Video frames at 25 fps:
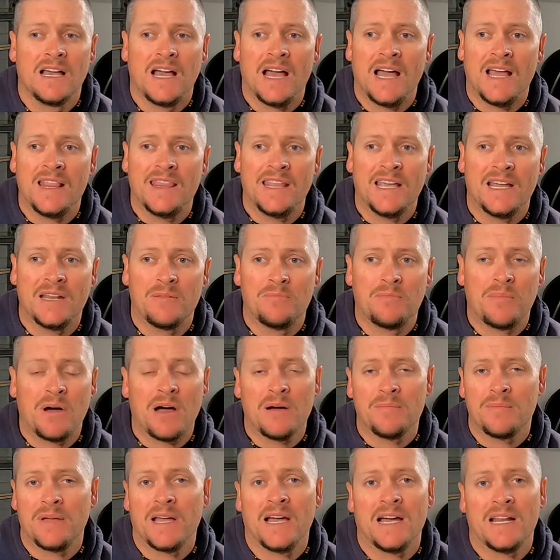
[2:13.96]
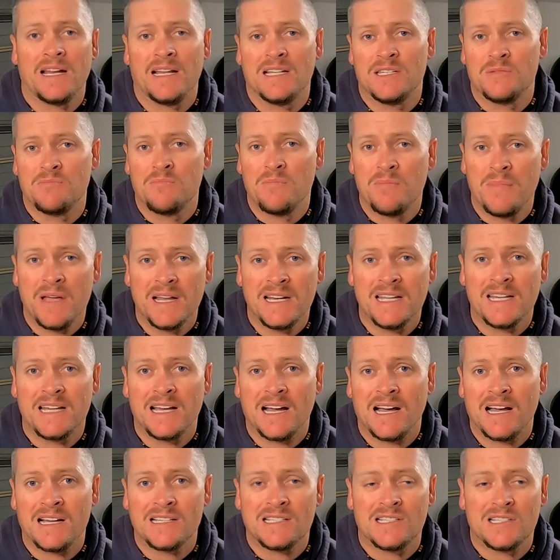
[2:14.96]
and then pump out as many
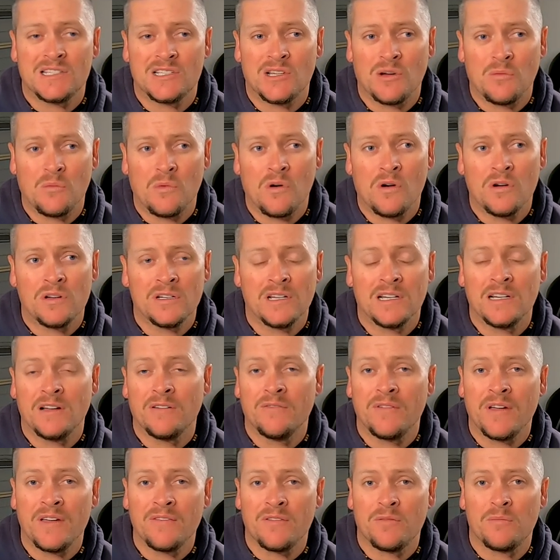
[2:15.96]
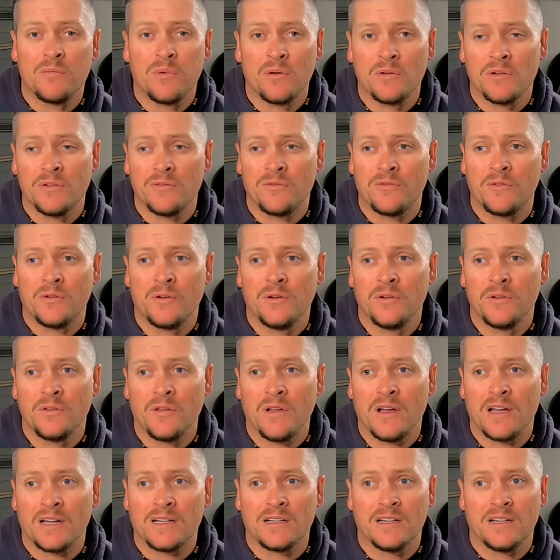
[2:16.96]
casts as I want. And I've even put it through
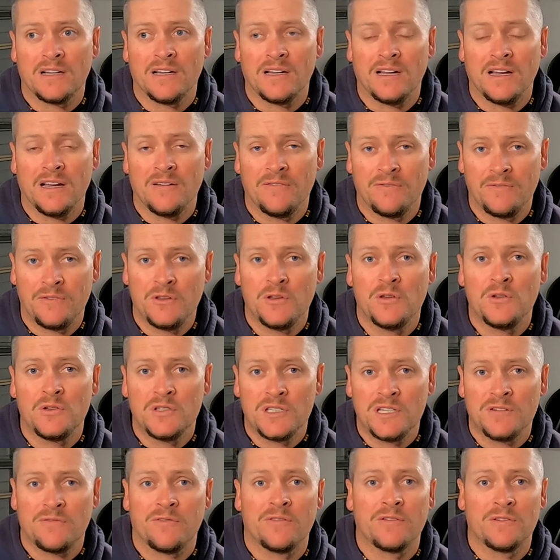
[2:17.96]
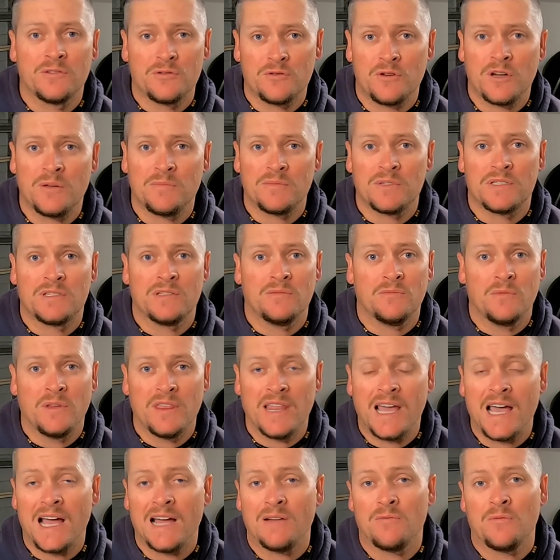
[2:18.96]
like a few different trips
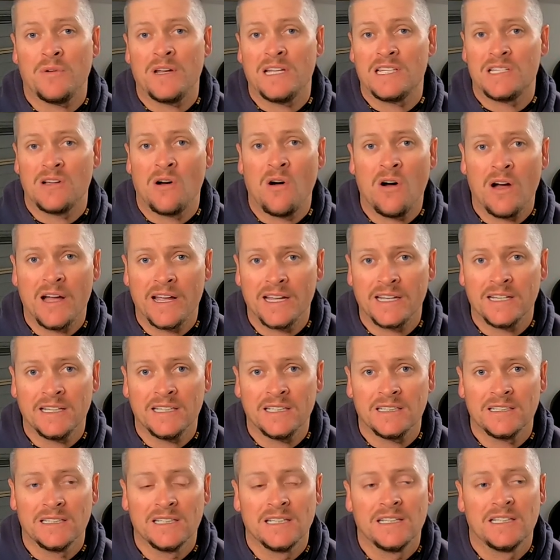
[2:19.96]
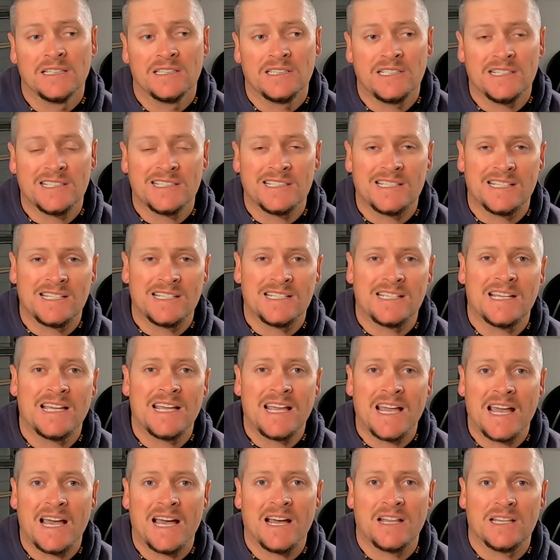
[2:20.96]
without retying it, just to
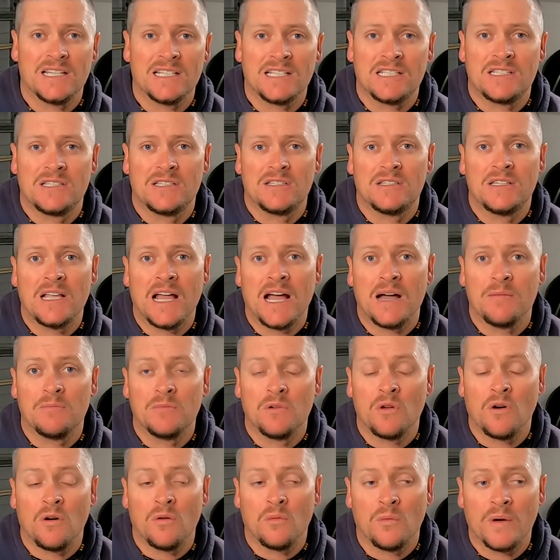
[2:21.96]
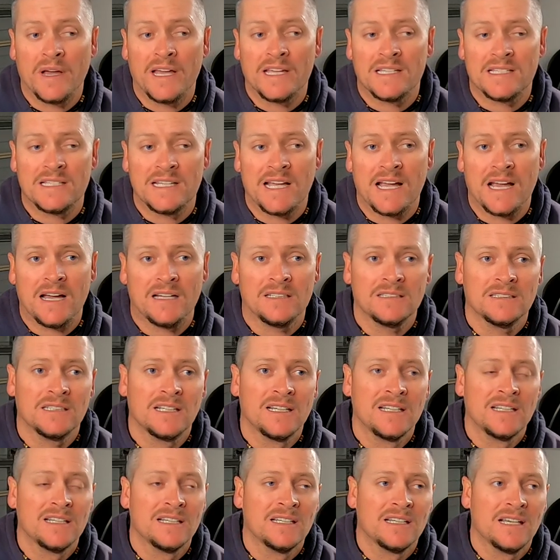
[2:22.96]
see how this knot wears down.
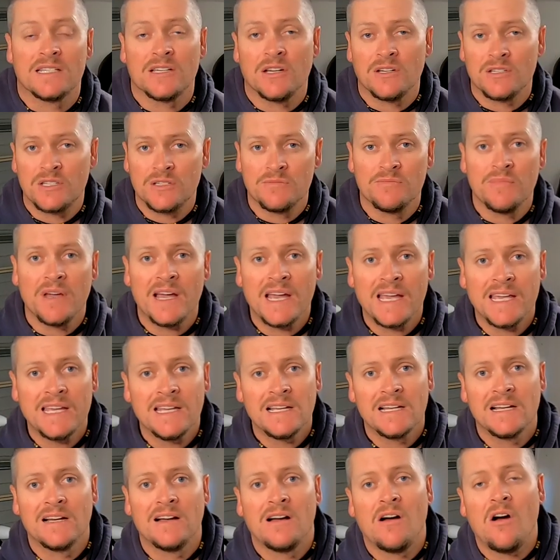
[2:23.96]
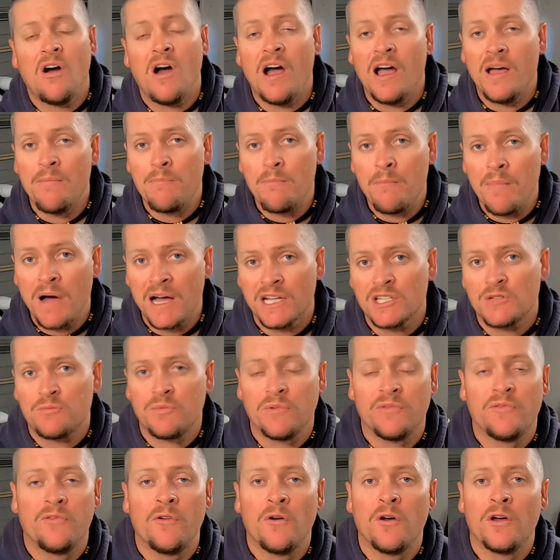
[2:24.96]
So to me, I much
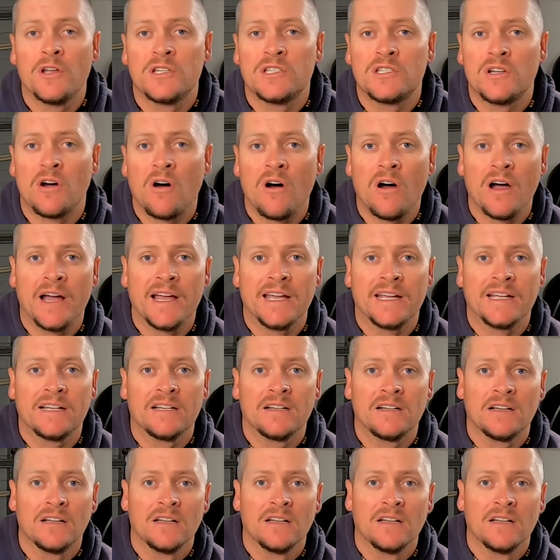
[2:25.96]
prefer tying